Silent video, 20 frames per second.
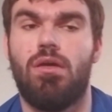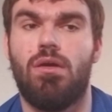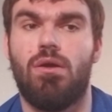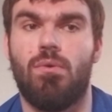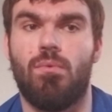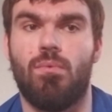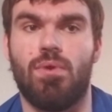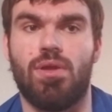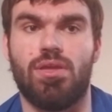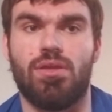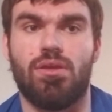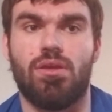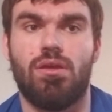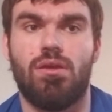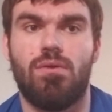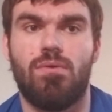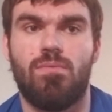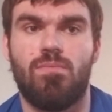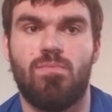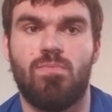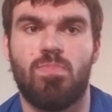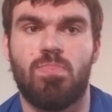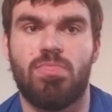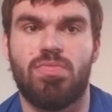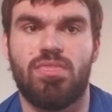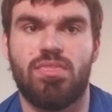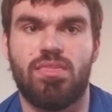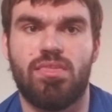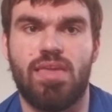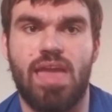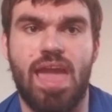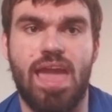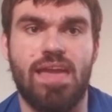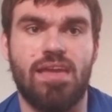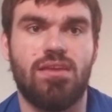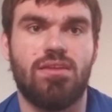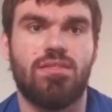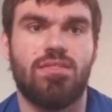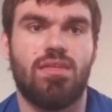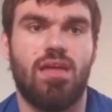we
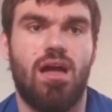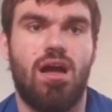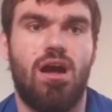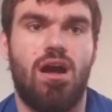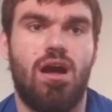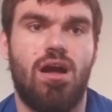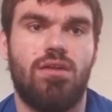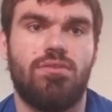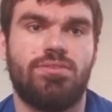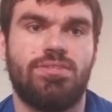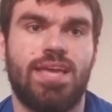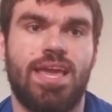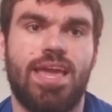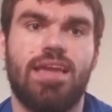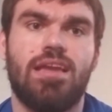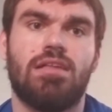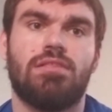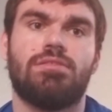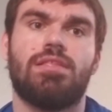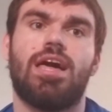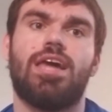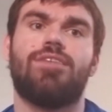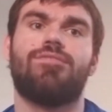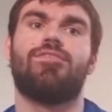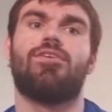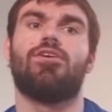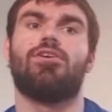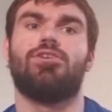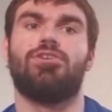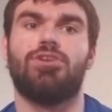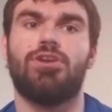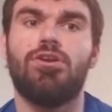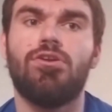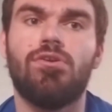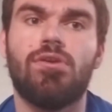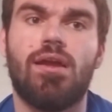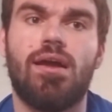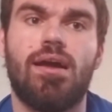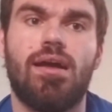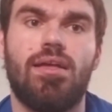take a lot of our
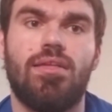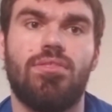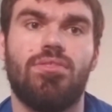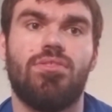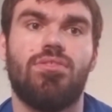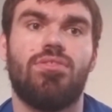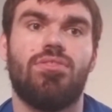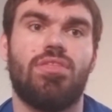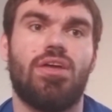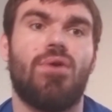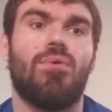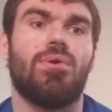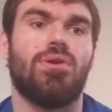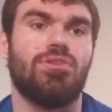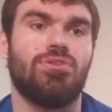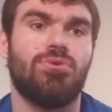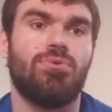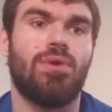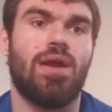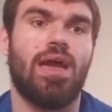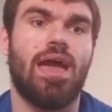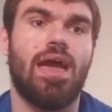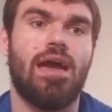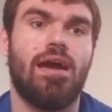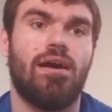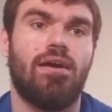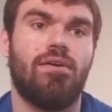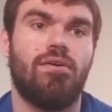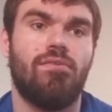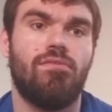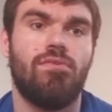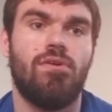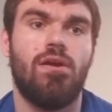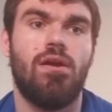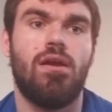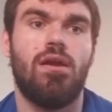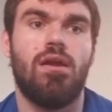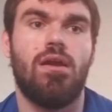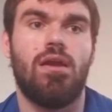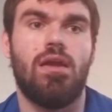neurons that we do have
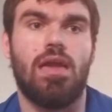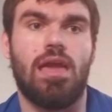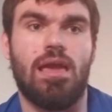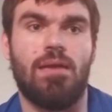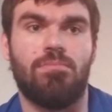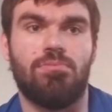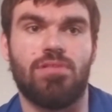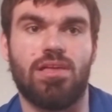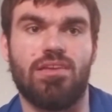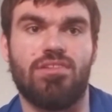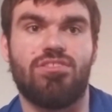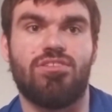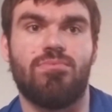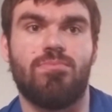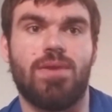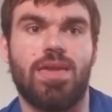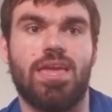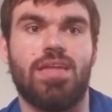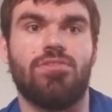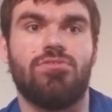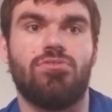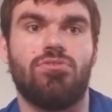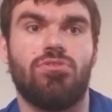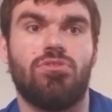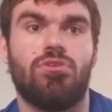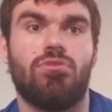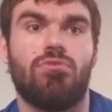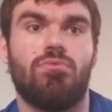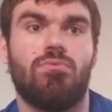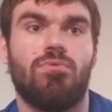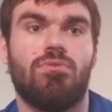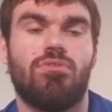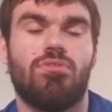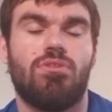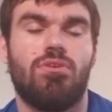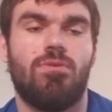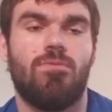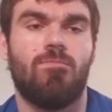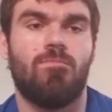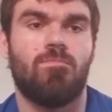and place them into those
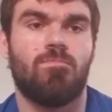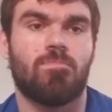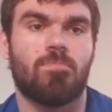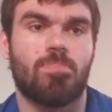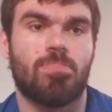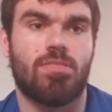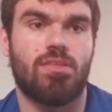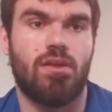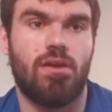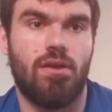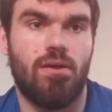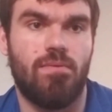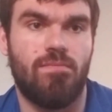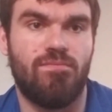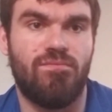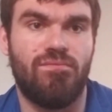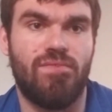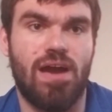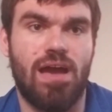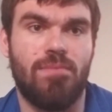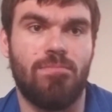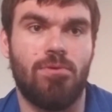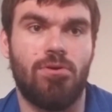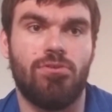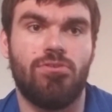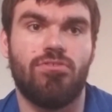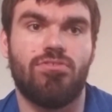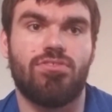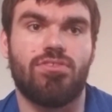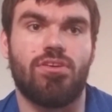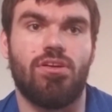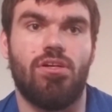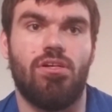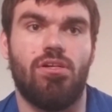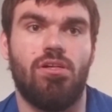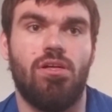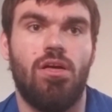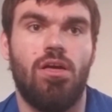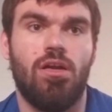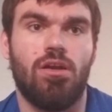fine motor
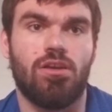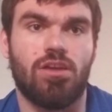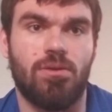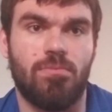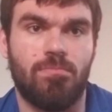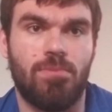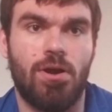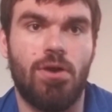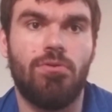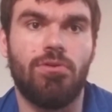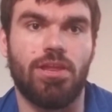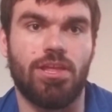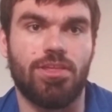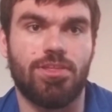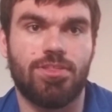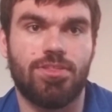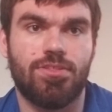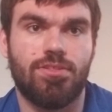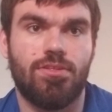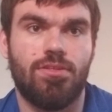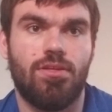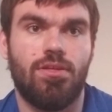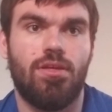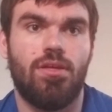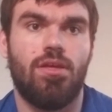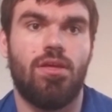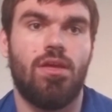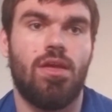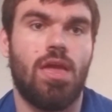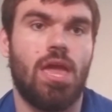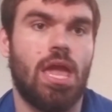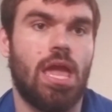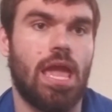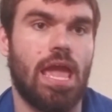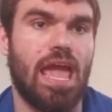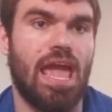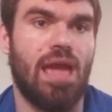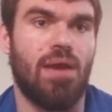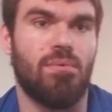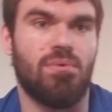skill components.
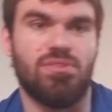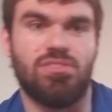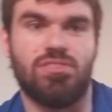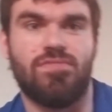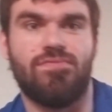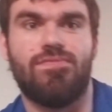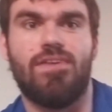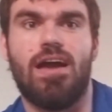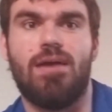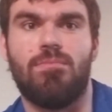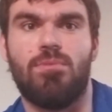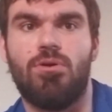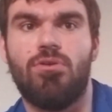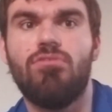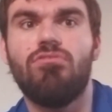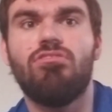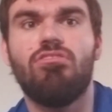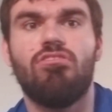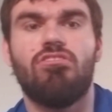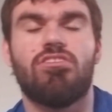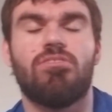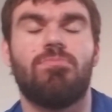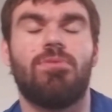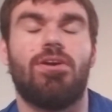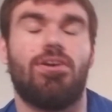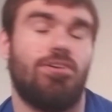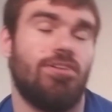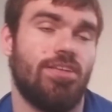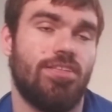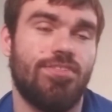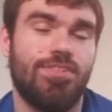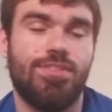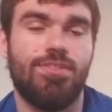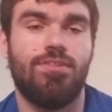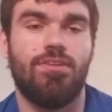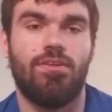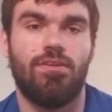And with the fine motor skill components,